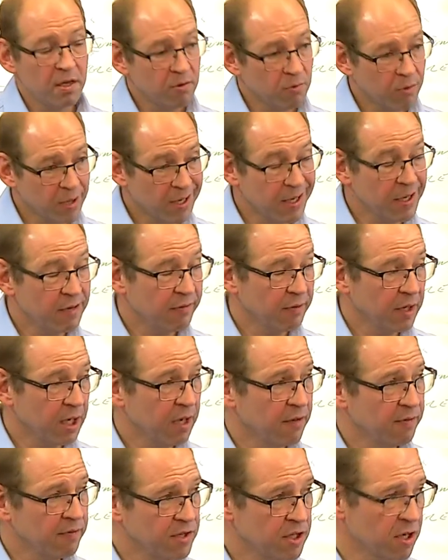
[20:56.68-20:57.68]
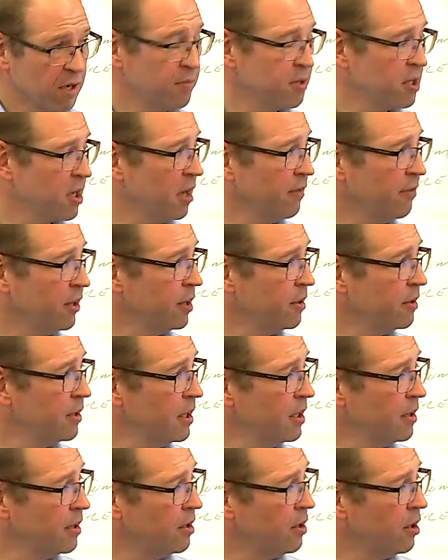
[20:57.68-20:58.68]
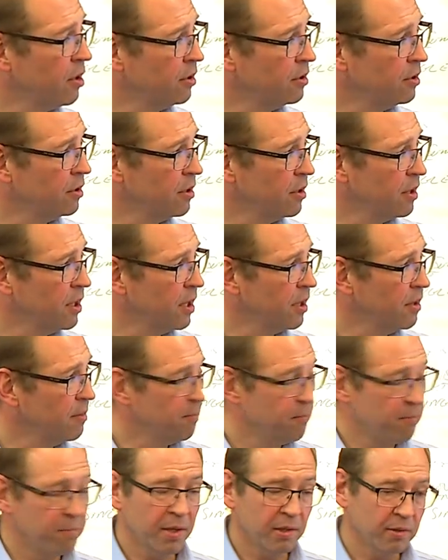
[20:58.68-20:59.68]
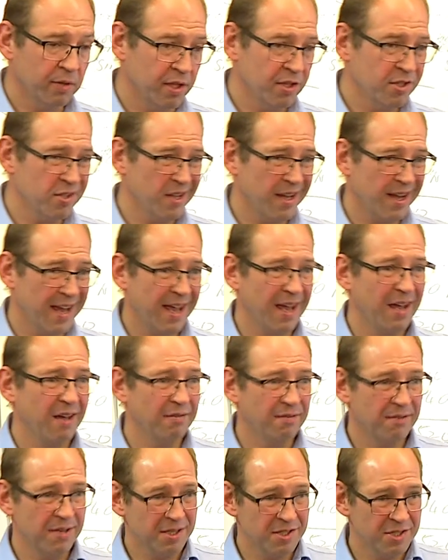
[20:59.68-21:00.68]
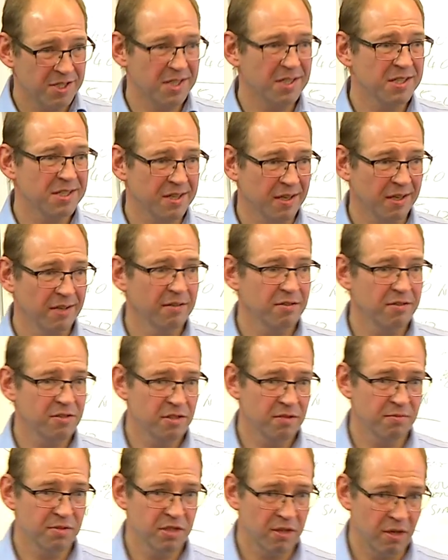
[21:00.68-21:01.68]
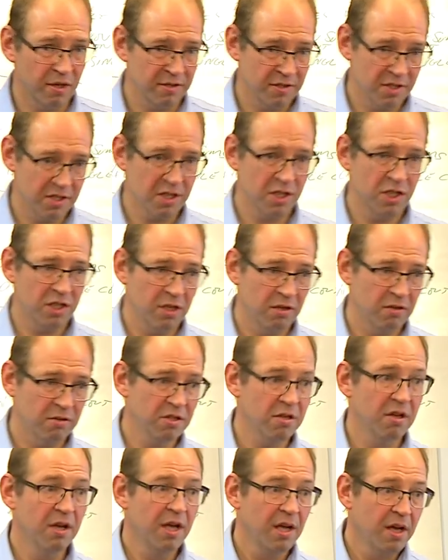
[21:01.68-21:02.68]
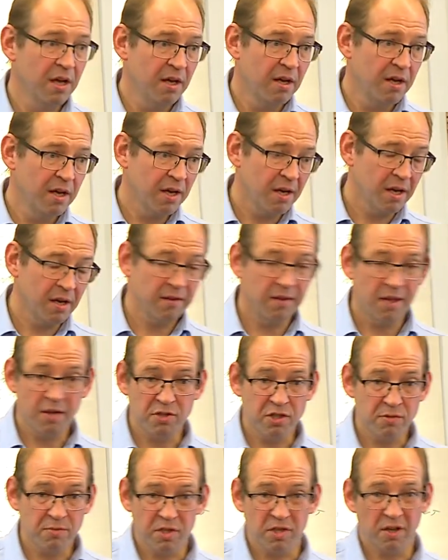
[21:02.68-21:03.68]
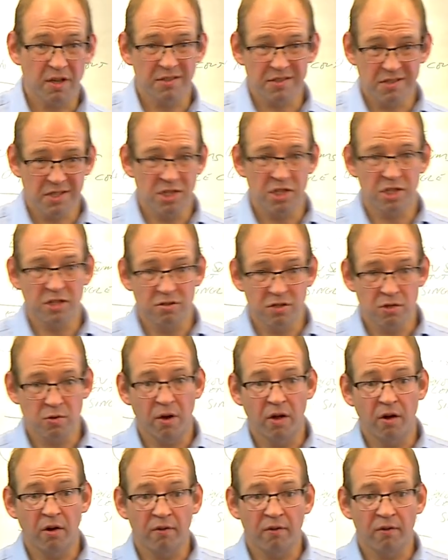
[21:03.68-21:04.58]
We'll even give subs cover on uh, buildings that have existing subsidence issues. Uh, those subsidence issues quite